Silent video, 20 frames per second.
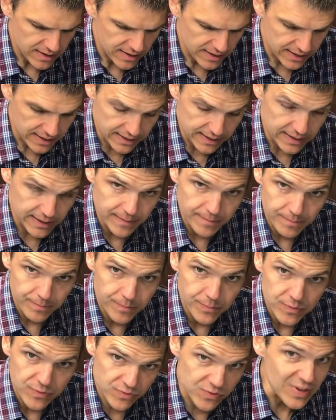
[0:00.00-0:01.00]
uh,
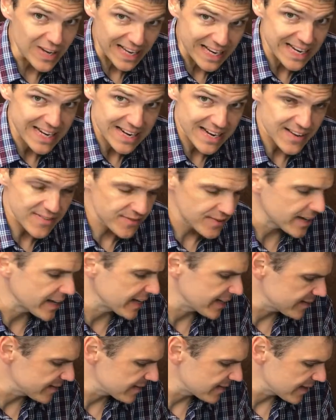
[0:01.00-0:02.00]

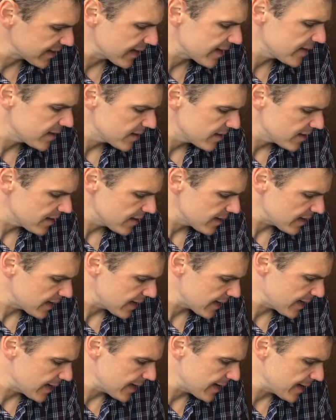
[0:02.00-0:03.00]
significantly.
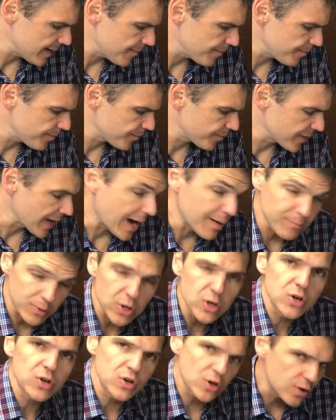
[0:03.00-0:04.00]
Um, I'm
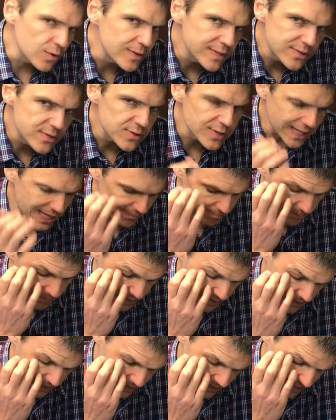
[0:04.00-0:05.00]
going to go into that
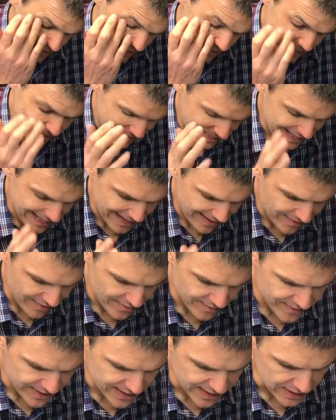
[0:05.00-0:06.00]
in, a, in, a, in,
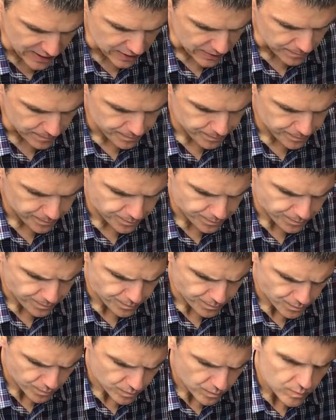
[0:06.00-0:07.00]
another video.
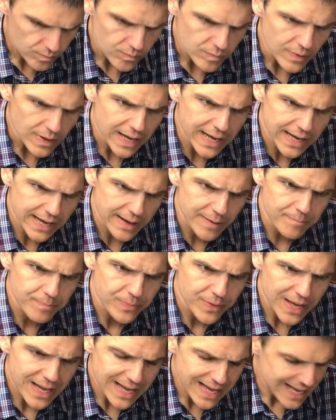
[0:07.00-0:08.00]

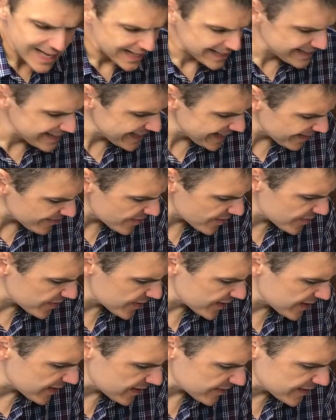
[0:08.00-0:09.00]
Um, the other
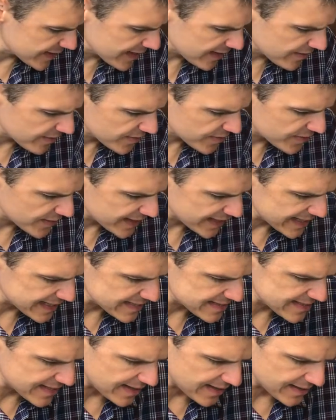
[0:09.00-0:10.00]
thing, the other thing
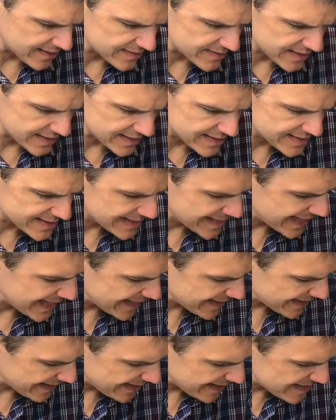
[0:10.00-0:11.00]
it does is
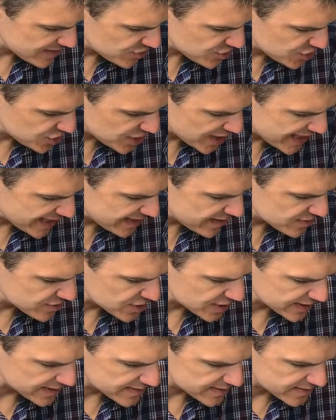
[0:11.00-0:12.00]
that it
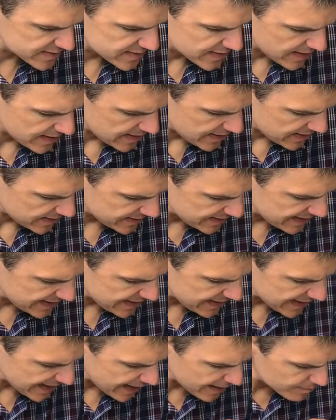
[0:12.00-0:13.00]
changes
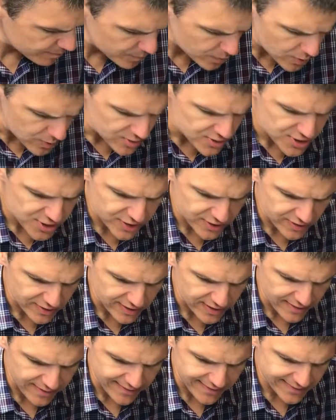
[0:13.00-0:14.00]
the emulsion
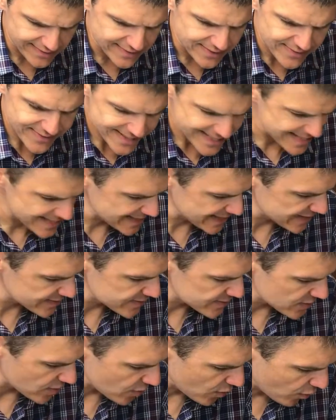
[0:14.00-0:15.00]

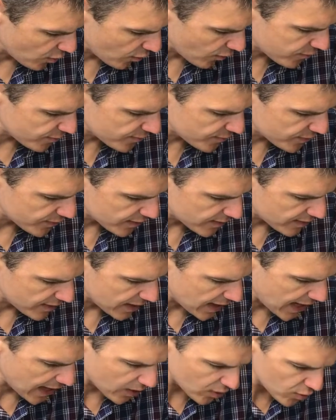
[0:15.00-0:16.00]
characteristics of
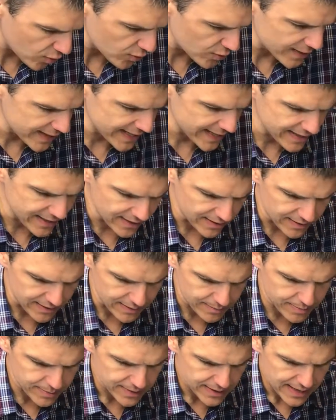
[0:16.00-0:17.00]
a Holley
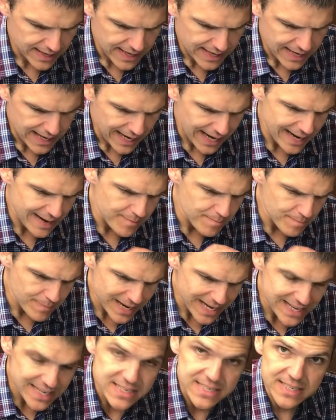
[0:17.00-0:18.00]
carb and
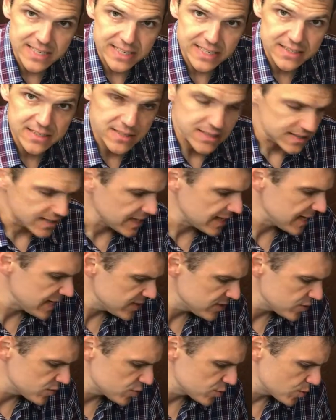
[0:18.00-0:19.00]
makes it
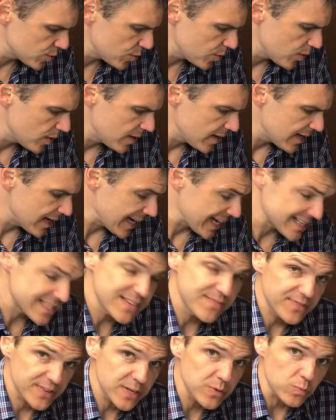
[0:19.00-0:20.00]
into
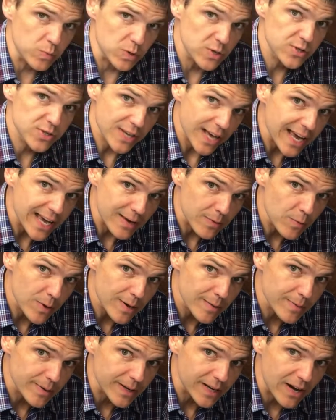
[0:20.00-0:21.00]
as if it was a
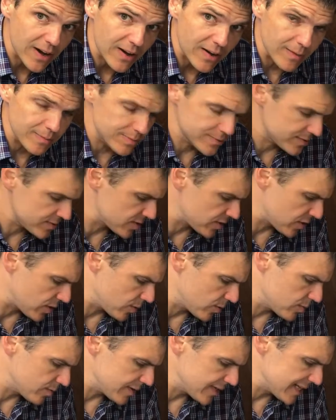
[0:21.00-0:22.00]
Weber carb.
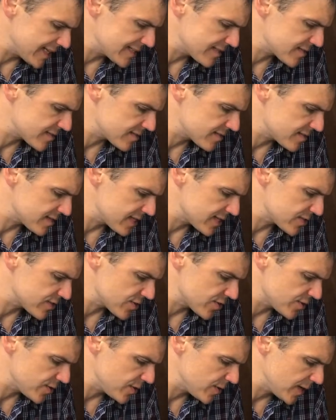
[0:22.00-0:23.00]
So let's let's
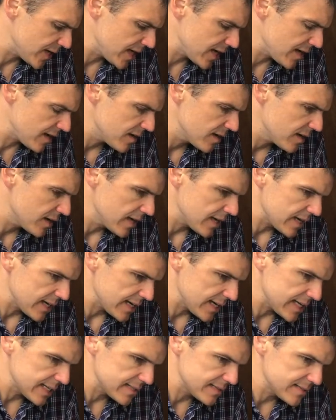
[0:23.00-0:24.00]
show you here.
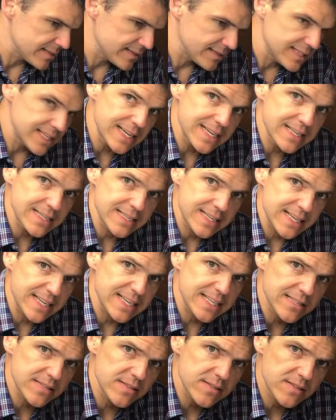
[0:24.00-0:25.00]
It this
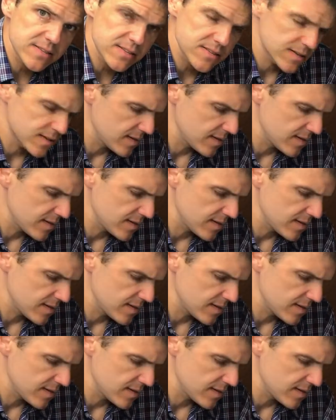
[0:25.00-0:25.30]
is